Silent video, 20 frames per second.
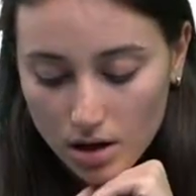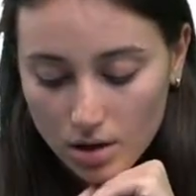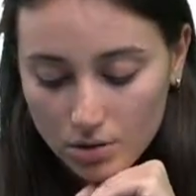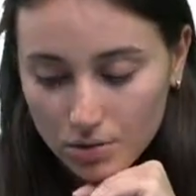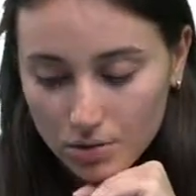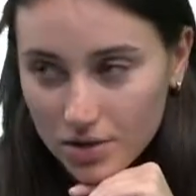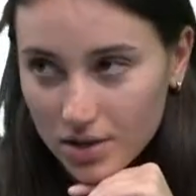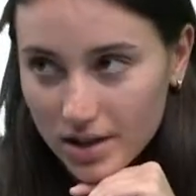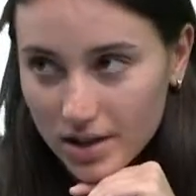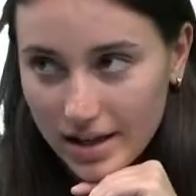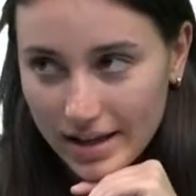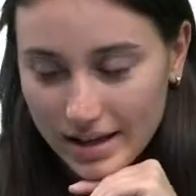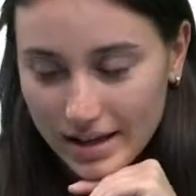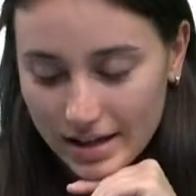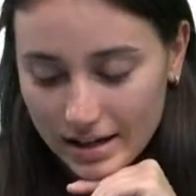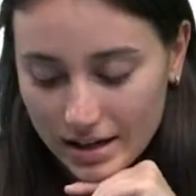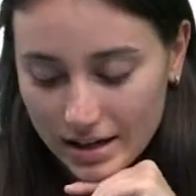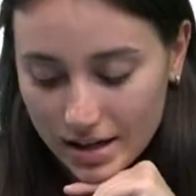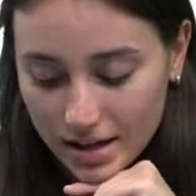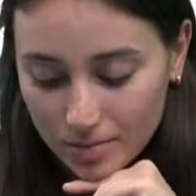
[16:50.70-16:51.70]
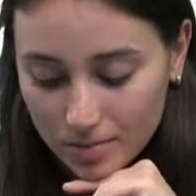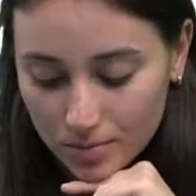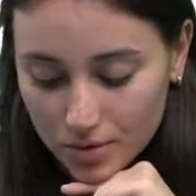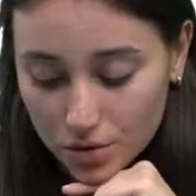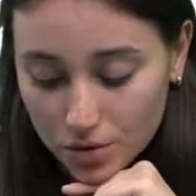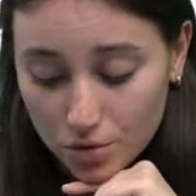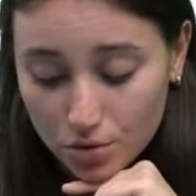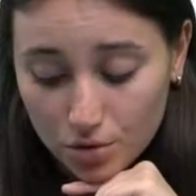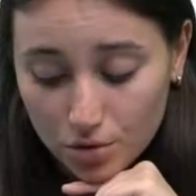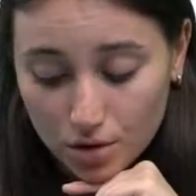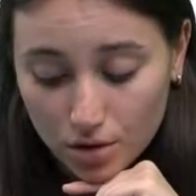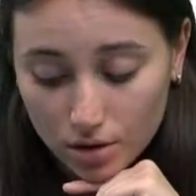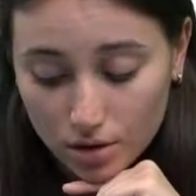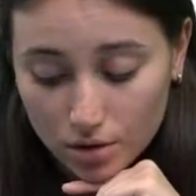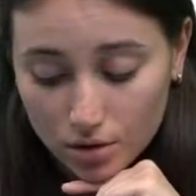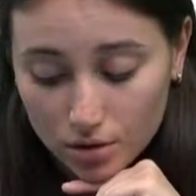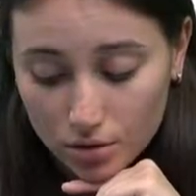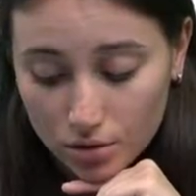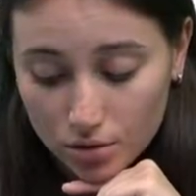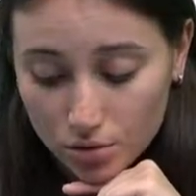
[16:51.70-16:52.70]
would say to
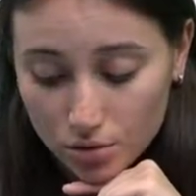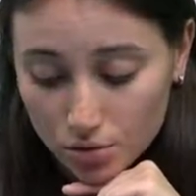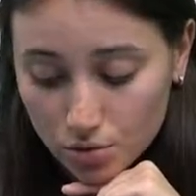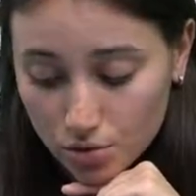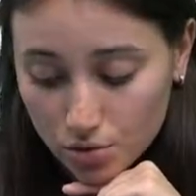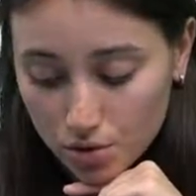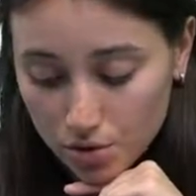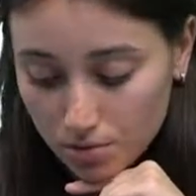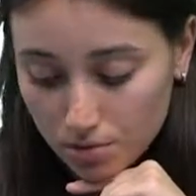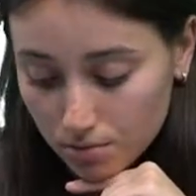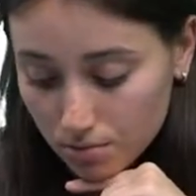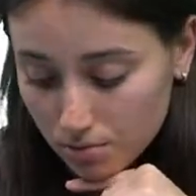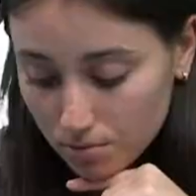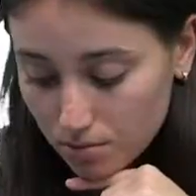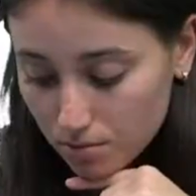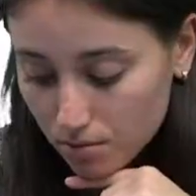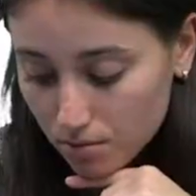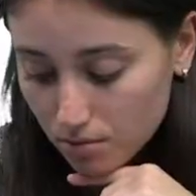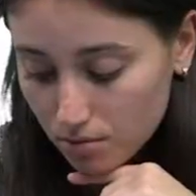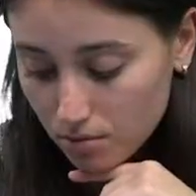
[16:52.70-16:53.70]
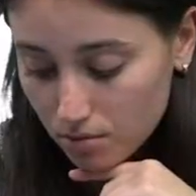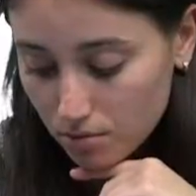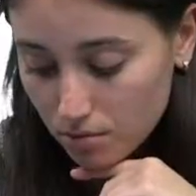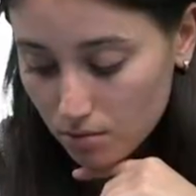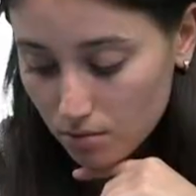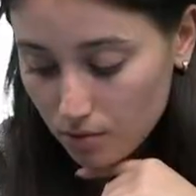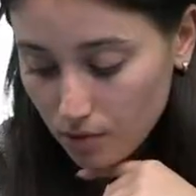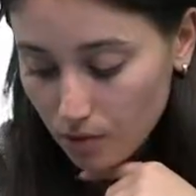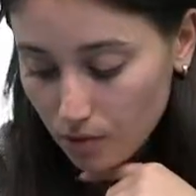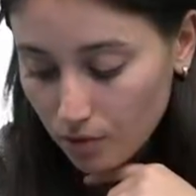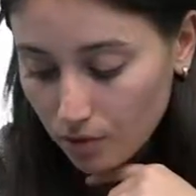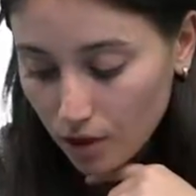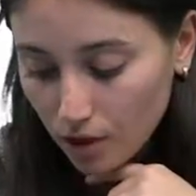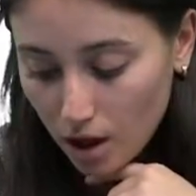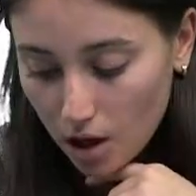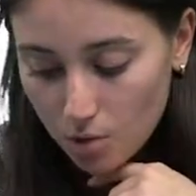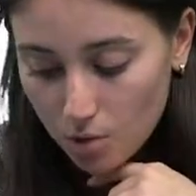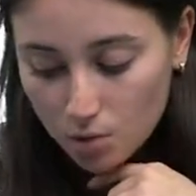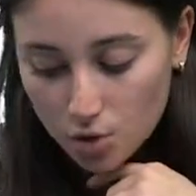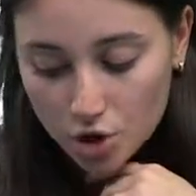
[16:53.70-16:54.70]
conclude,
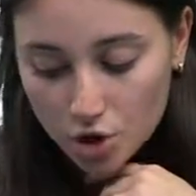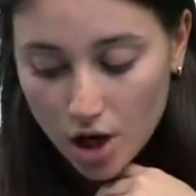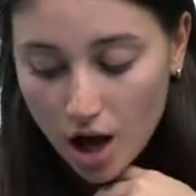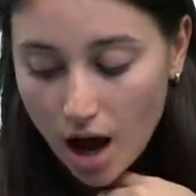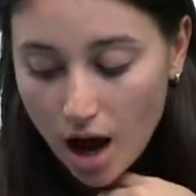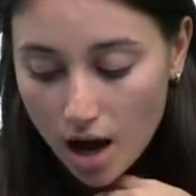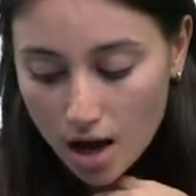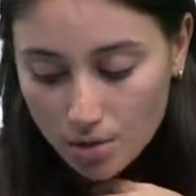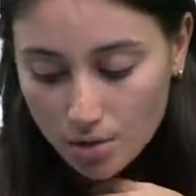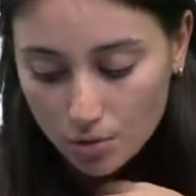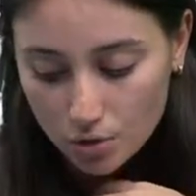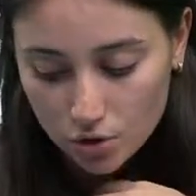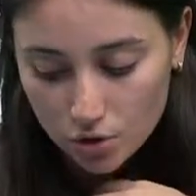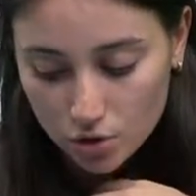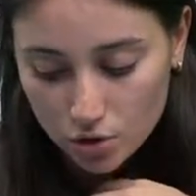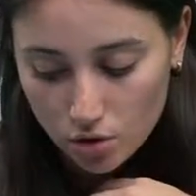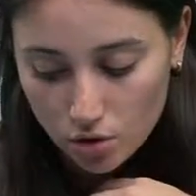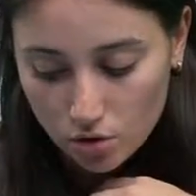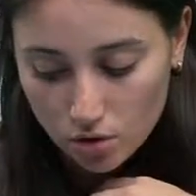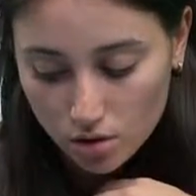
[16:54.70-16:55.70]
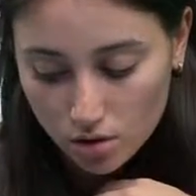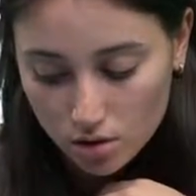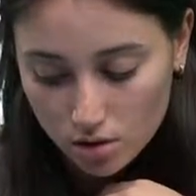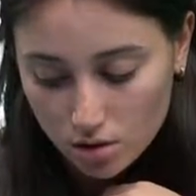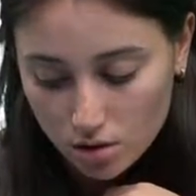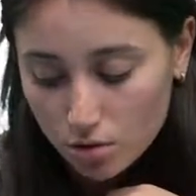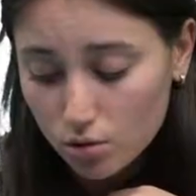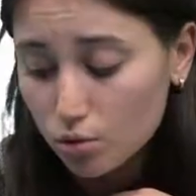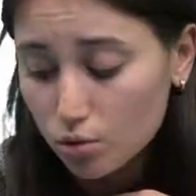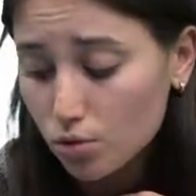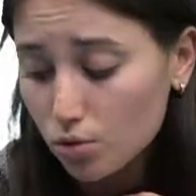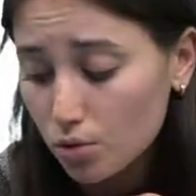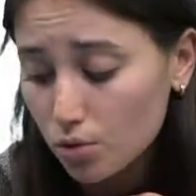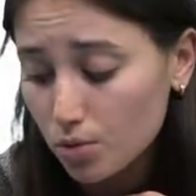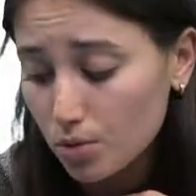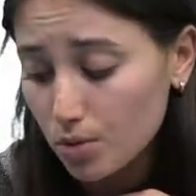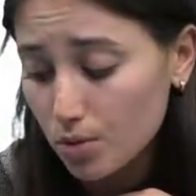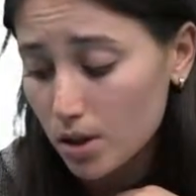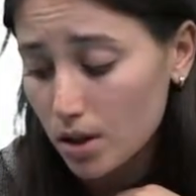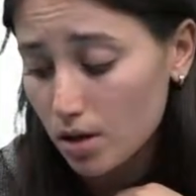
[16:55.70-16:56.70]
which I was taught in
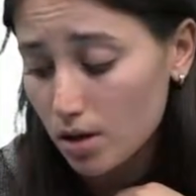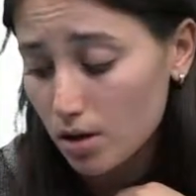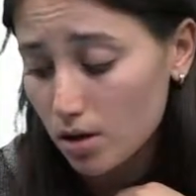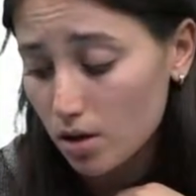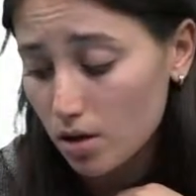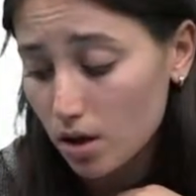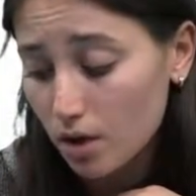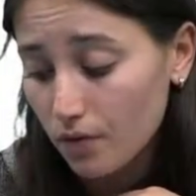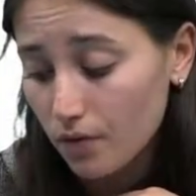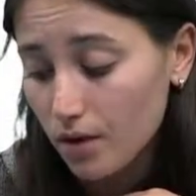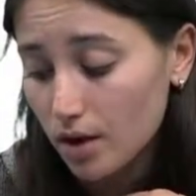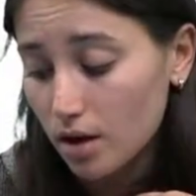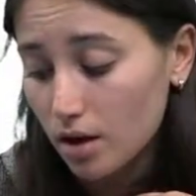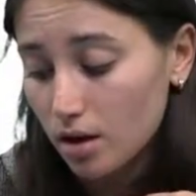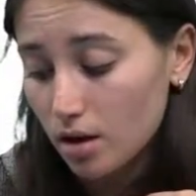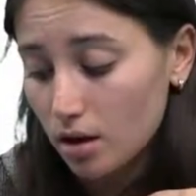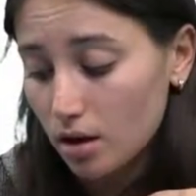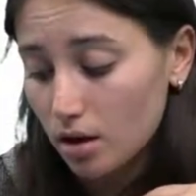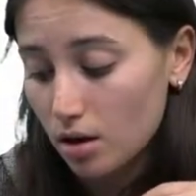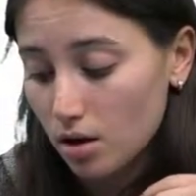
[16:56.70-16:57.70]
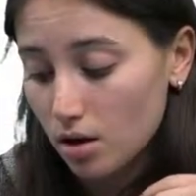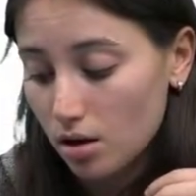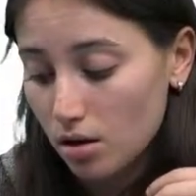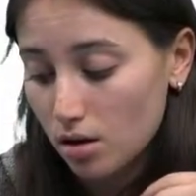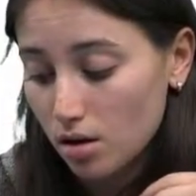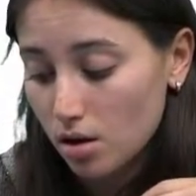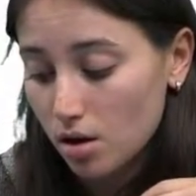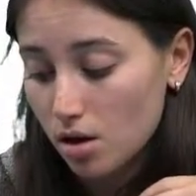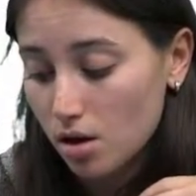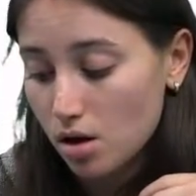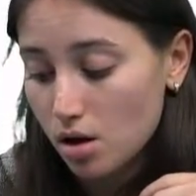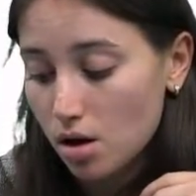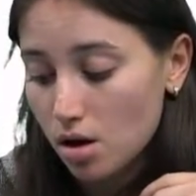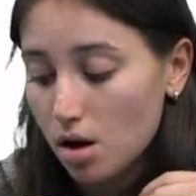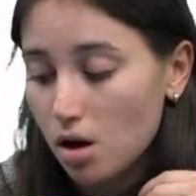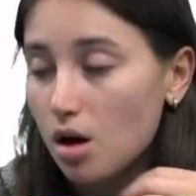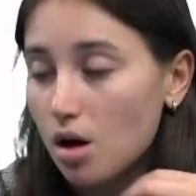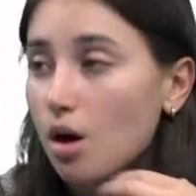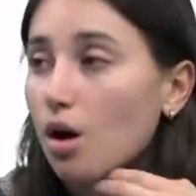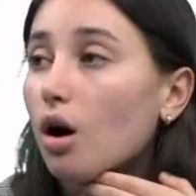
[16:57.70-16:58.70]
school, and they
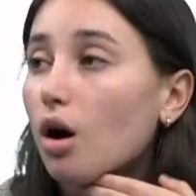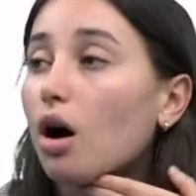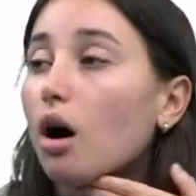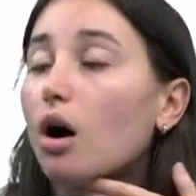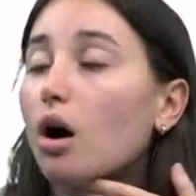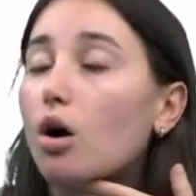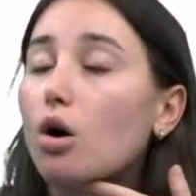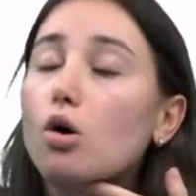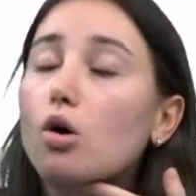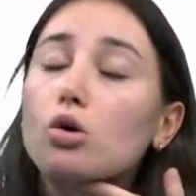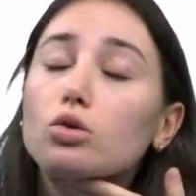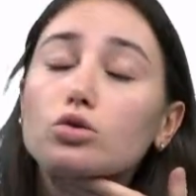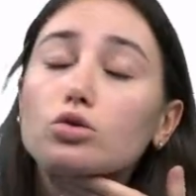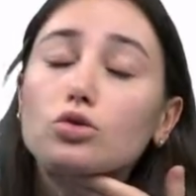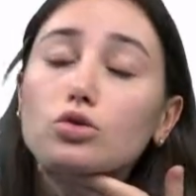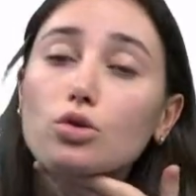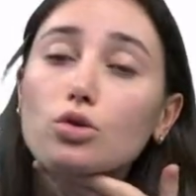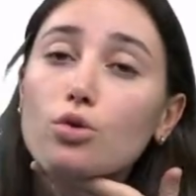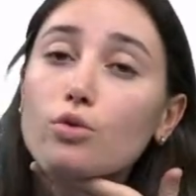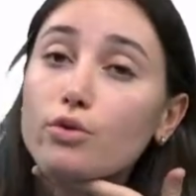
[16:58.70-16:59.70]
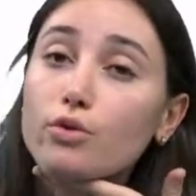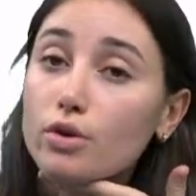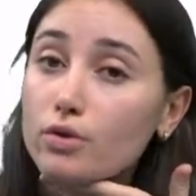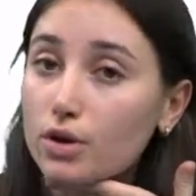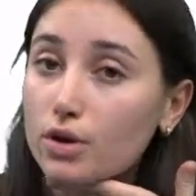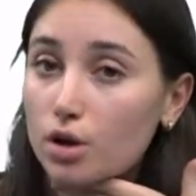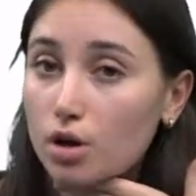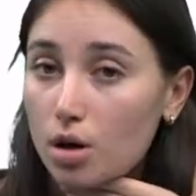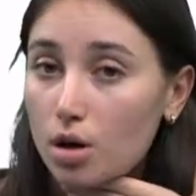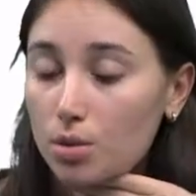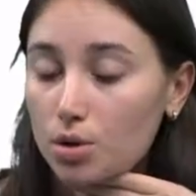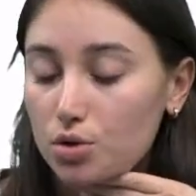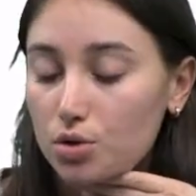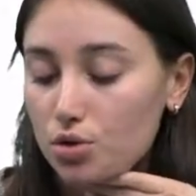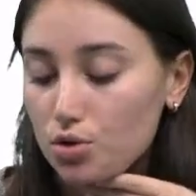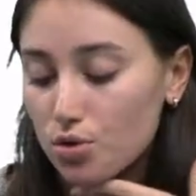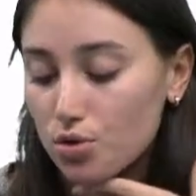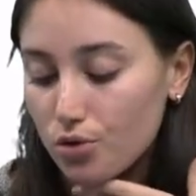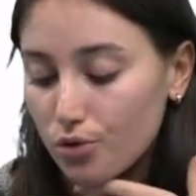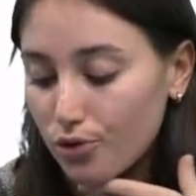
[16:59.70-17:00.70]
are also very common.
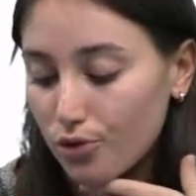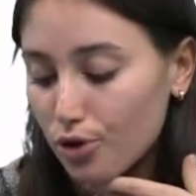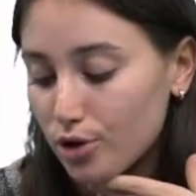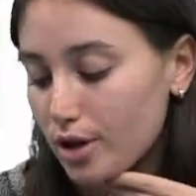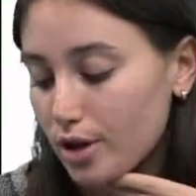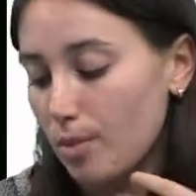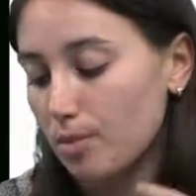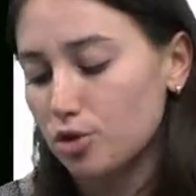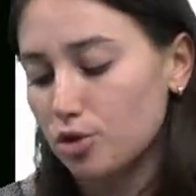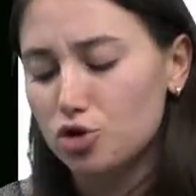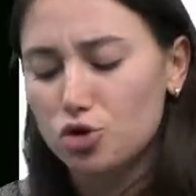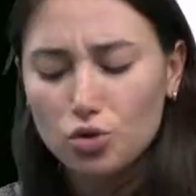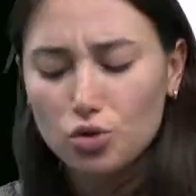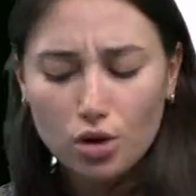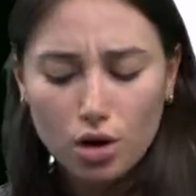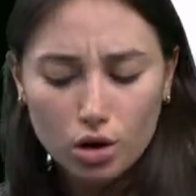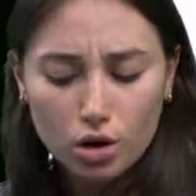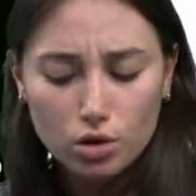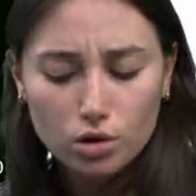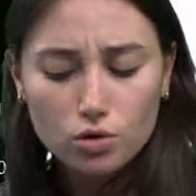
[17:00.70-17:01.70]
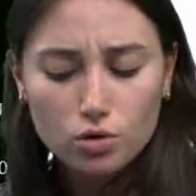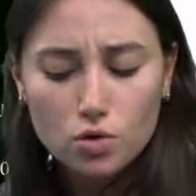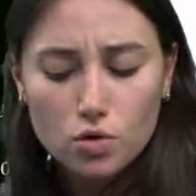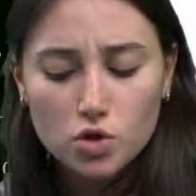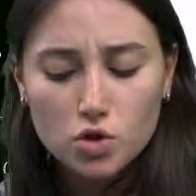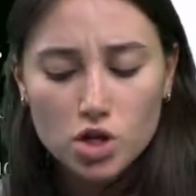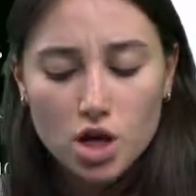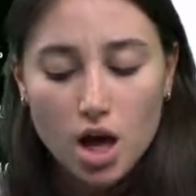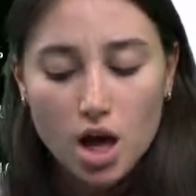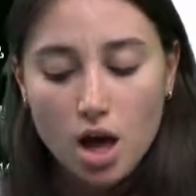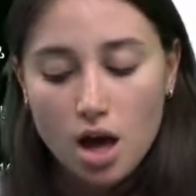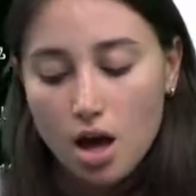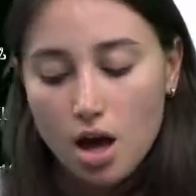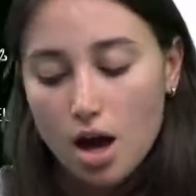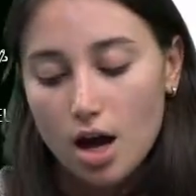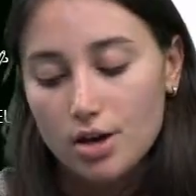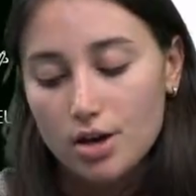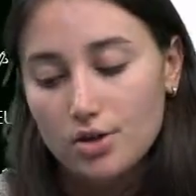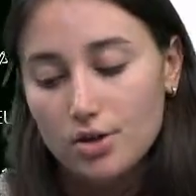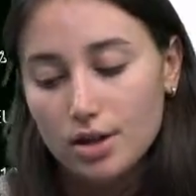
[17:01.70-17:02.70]
So, for example, to conclude,
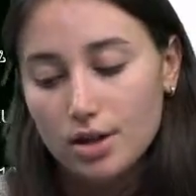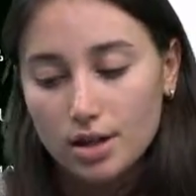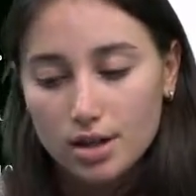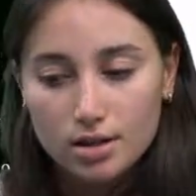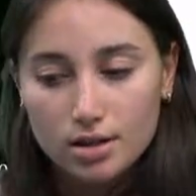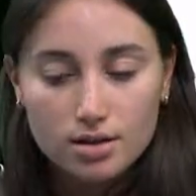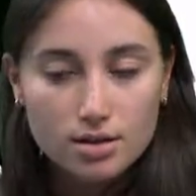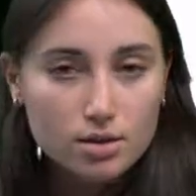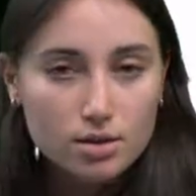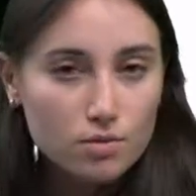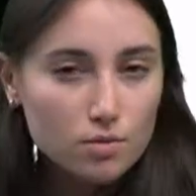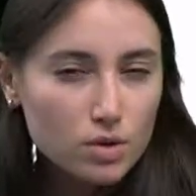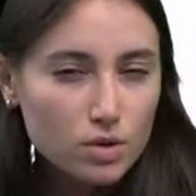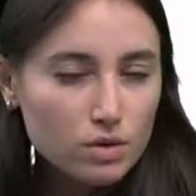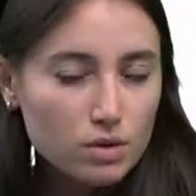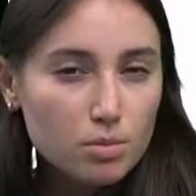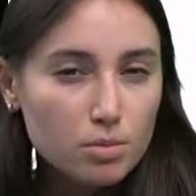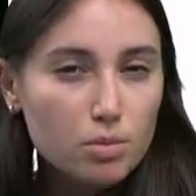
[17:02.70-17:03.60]
I think it's very